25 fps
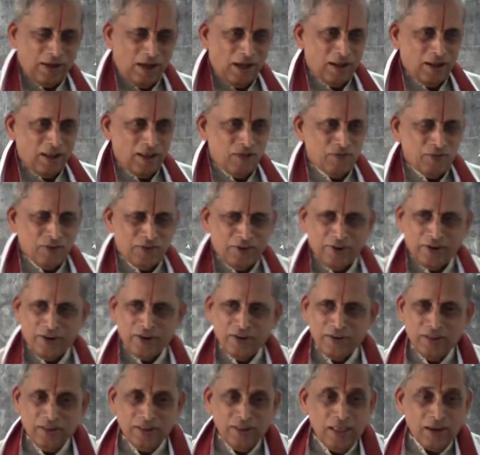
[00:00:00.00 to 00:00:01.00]
all the
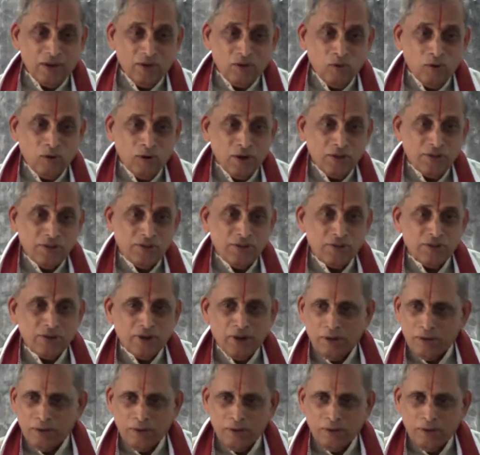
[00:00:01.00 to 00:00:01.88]
investigation, there is no disease.